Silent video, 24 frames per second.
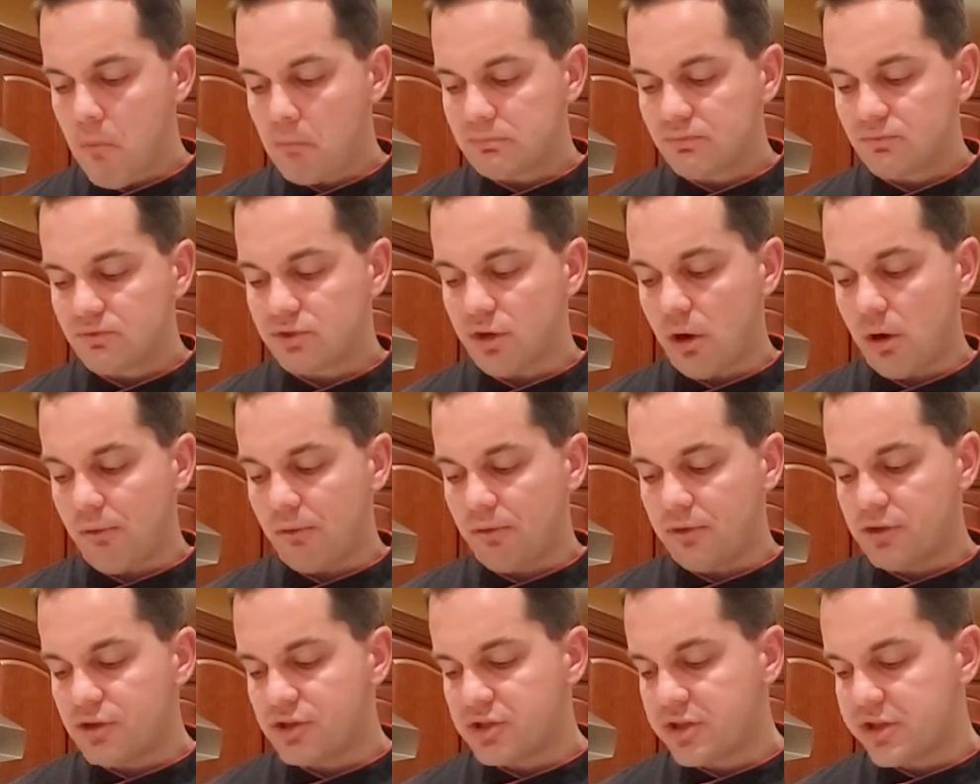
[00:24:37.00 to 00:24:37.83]
So I'll
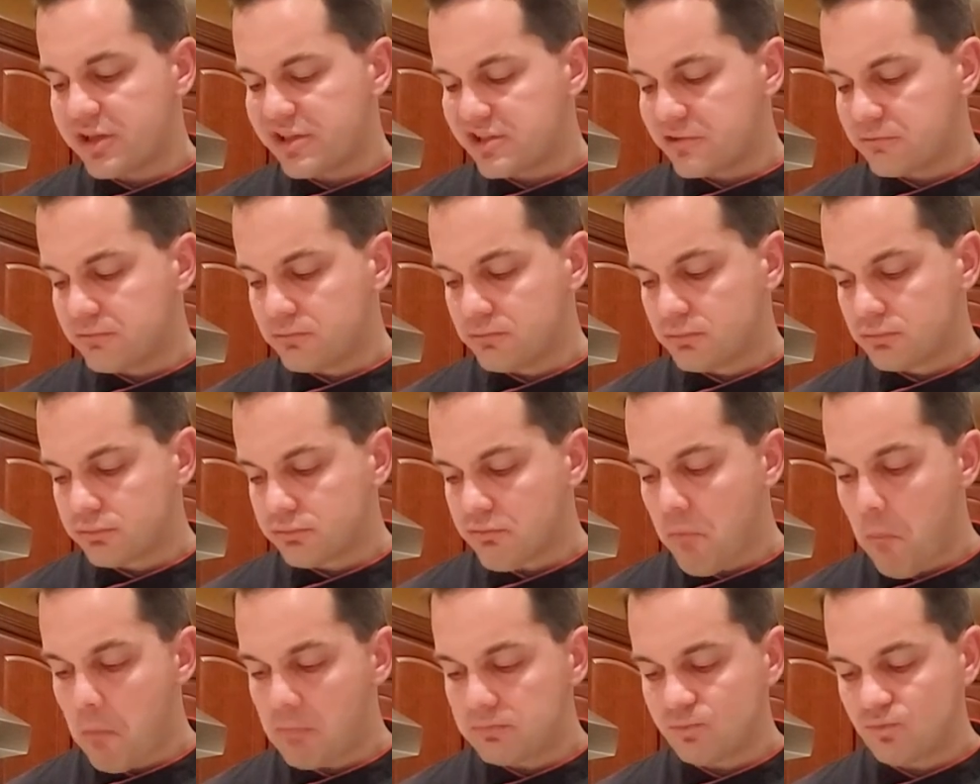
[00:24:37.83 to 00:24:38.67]
finish this.
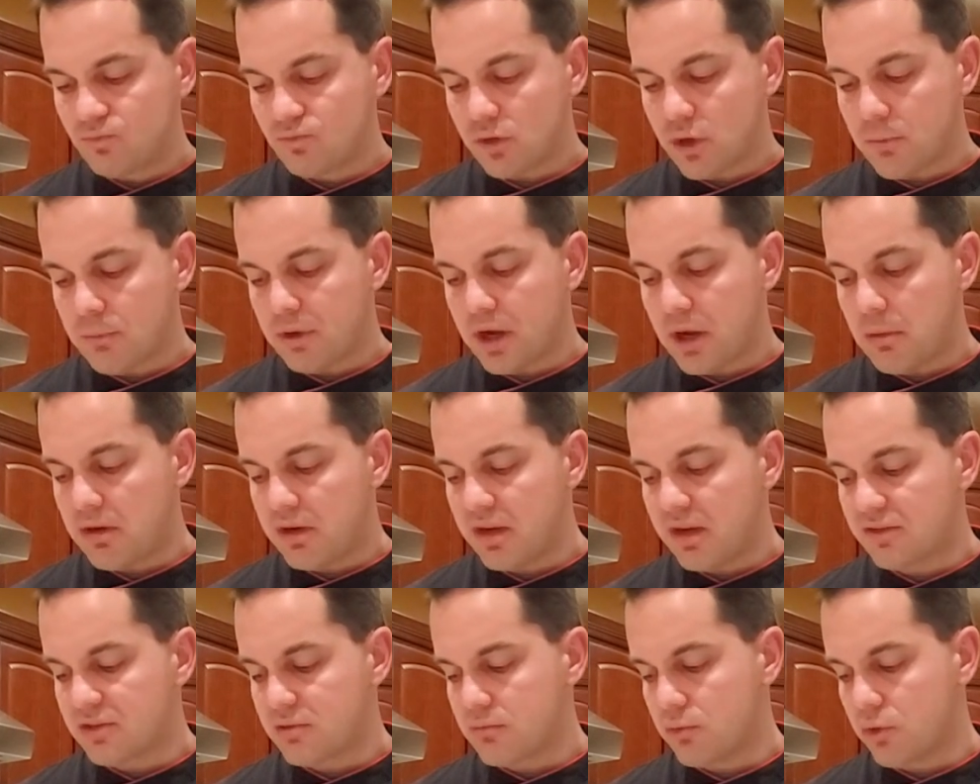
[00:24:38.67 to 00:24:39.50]
I'll probably
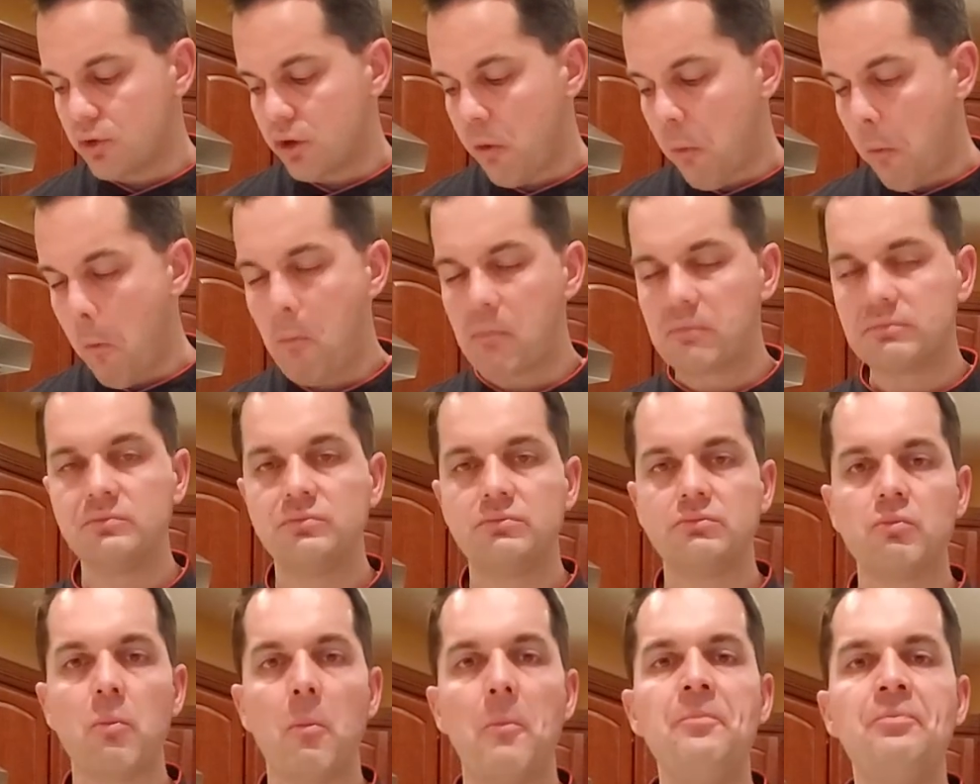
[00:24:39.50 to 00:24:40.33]
have some more.
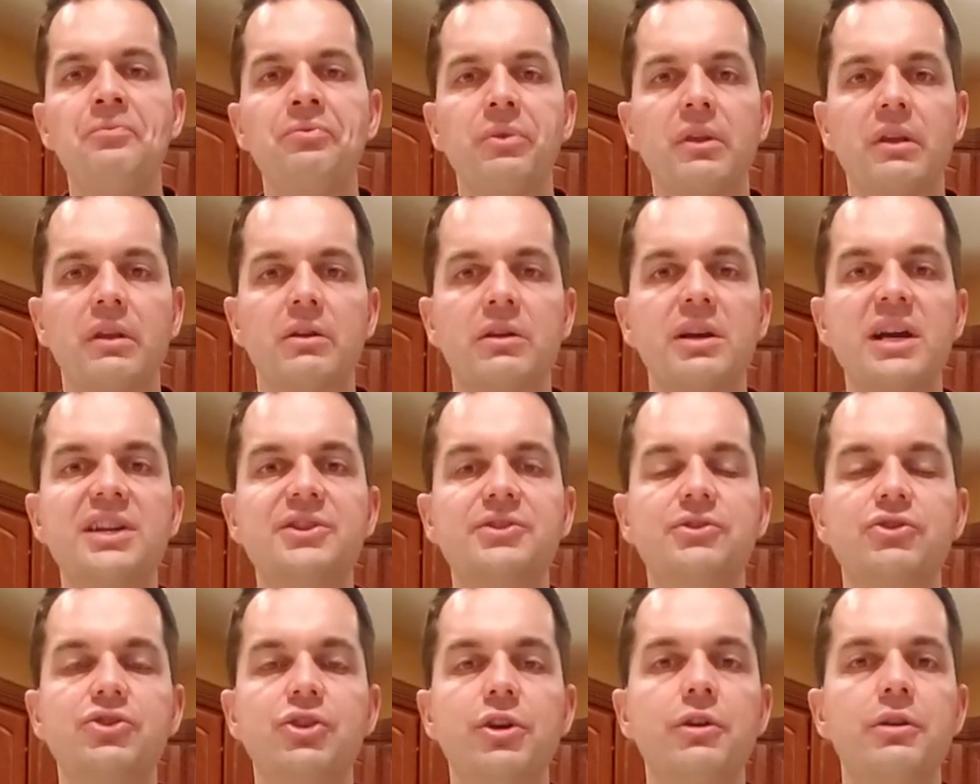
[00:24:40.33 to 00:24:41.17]
You guys
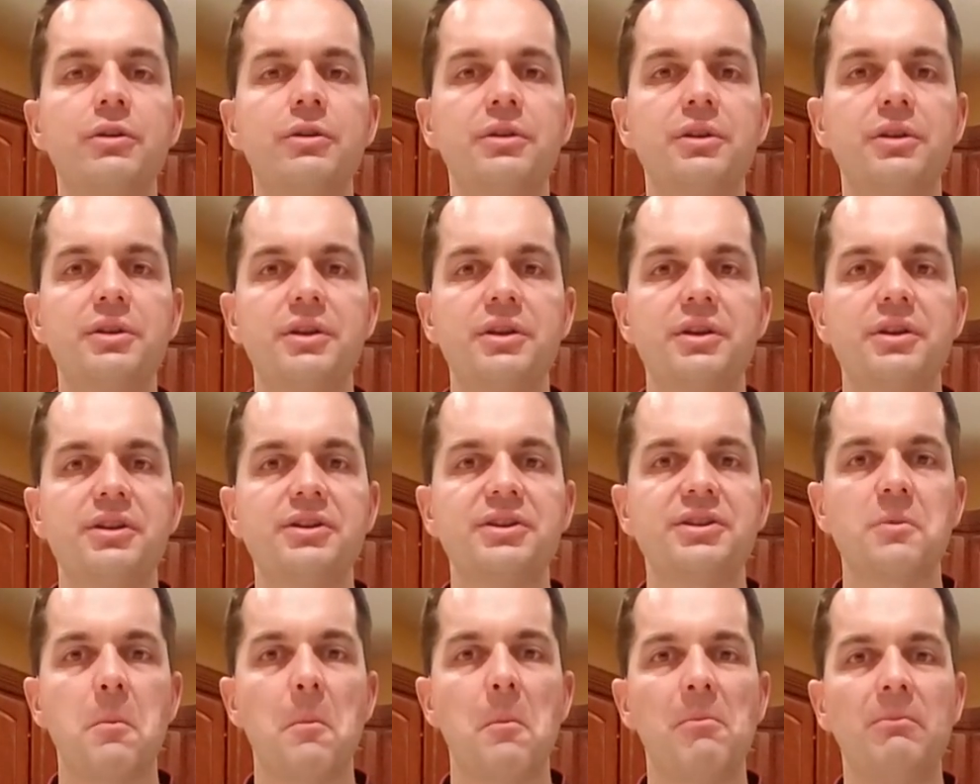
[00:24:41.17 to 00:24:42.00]
enjoy your New
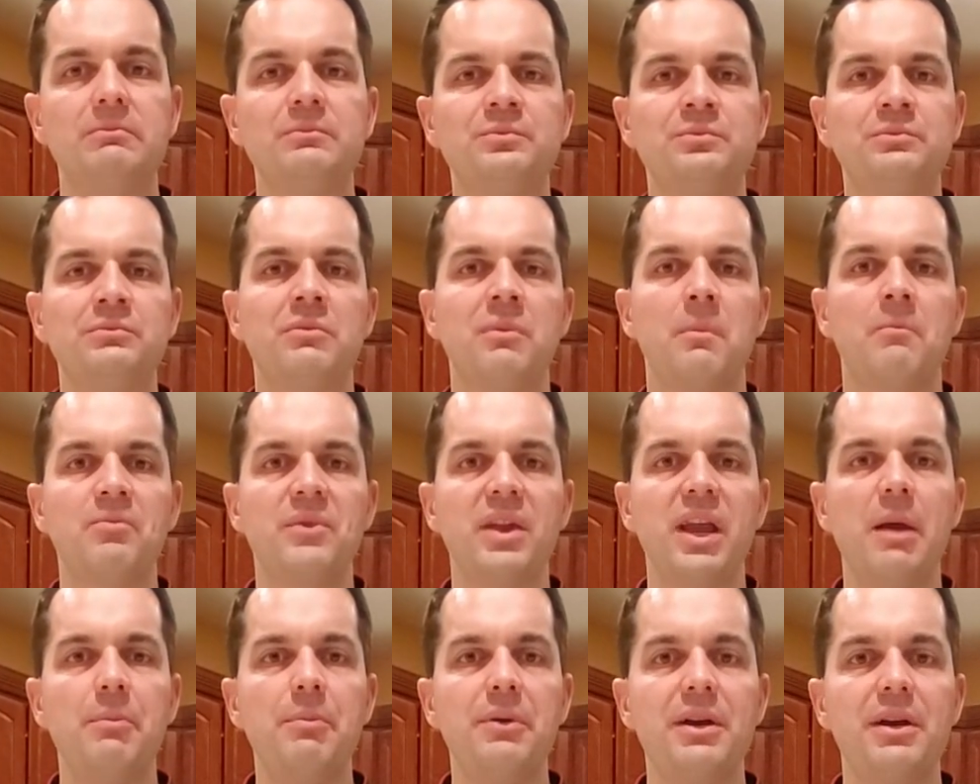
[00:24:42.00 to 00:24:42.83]
Year's.
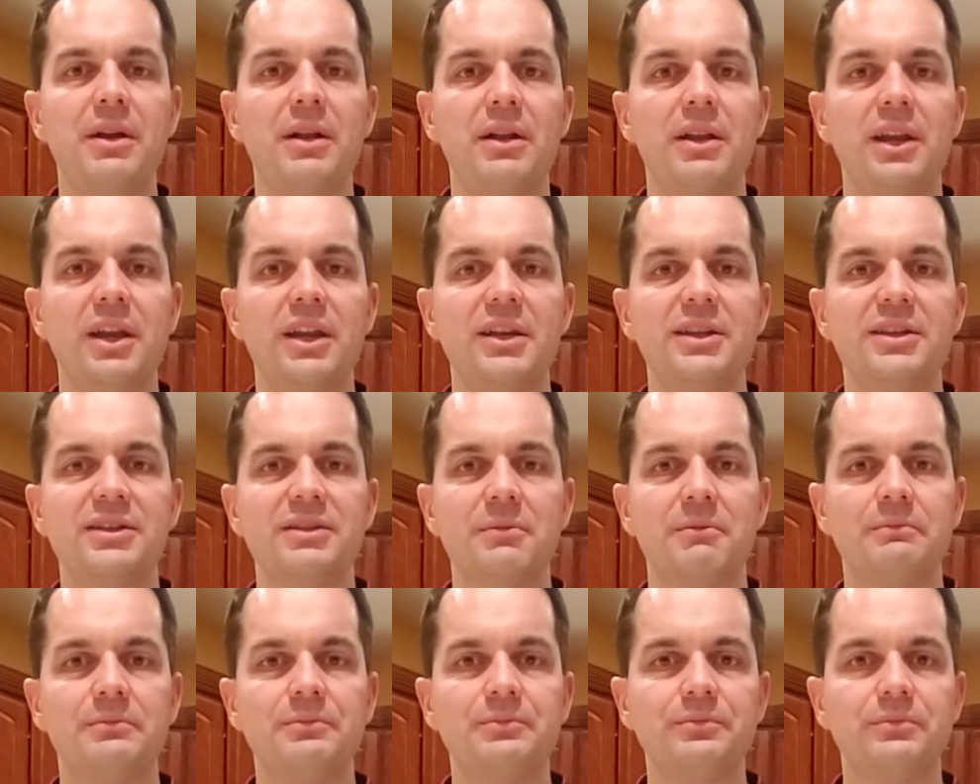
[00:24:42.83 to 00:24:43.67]
Happy holidays.
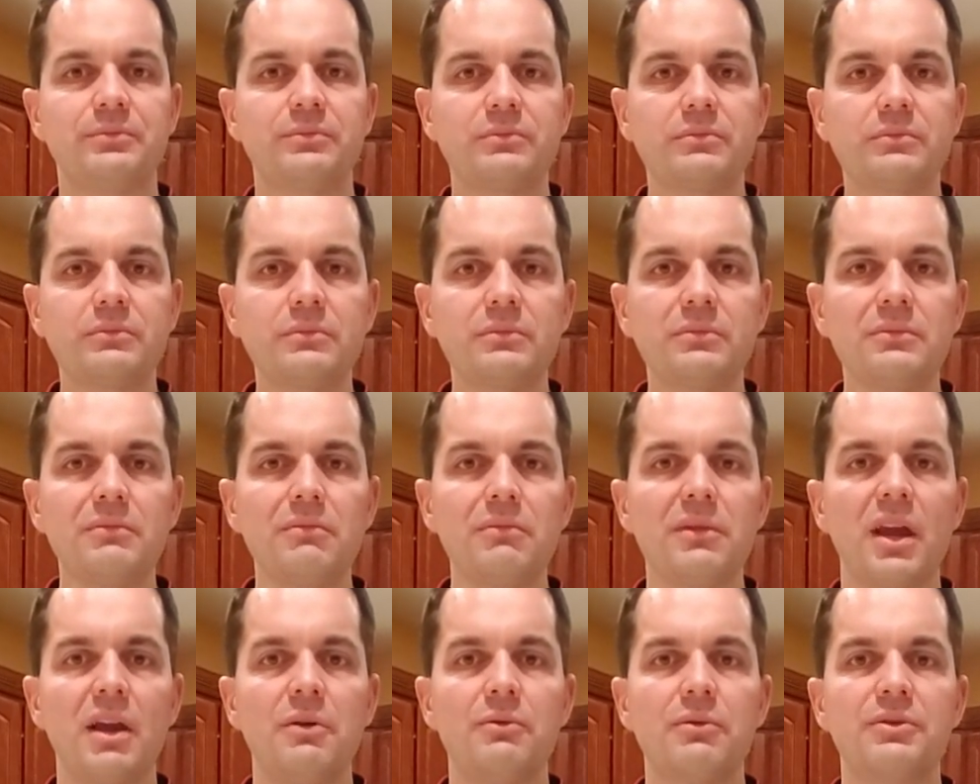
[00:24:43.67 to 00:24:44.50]

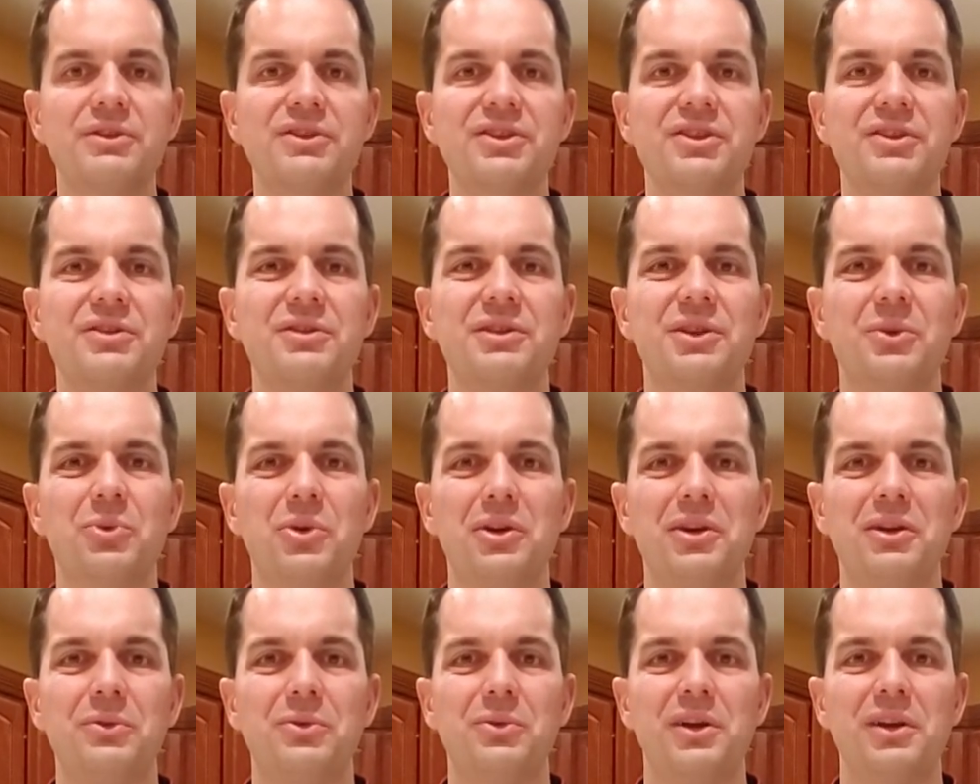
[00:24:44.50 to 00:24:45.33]
And we'll see you in
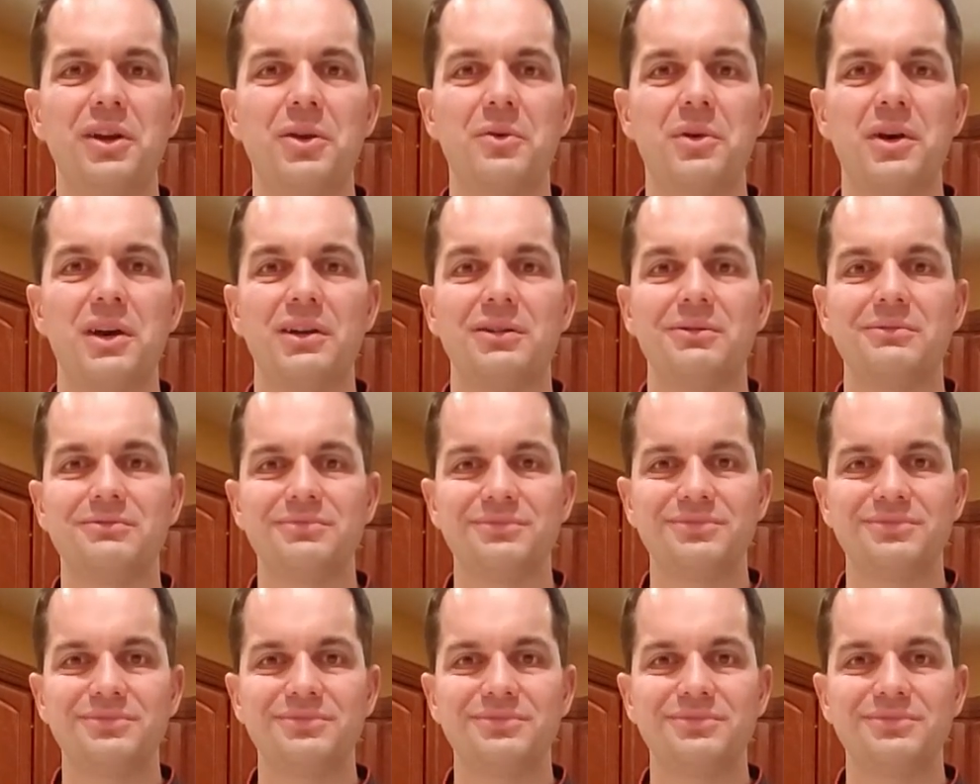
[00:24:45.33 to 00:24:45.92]
2021.